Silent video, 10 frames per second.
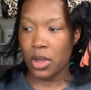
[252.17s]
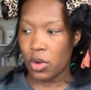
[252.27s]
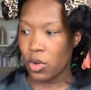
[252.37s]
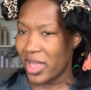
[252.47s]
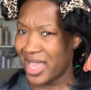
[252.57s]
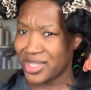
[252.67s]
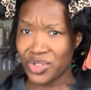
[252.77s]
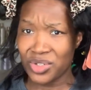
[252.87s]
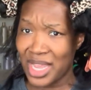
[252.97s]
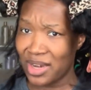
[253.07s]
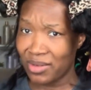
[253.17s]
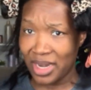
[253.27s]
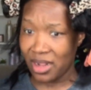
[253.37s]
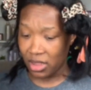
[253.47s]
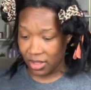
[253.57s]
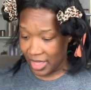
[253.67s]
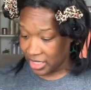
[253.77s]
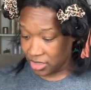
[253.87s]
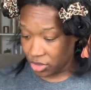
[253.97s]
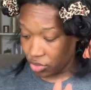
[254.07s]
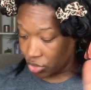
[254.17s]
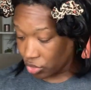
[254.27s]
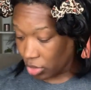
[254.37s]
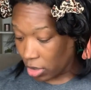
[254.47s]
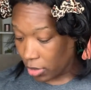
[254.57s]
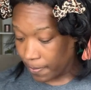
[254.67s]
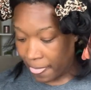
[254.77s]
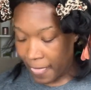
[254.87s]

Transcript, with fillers: whole extra, I don't need all that, it's too strong.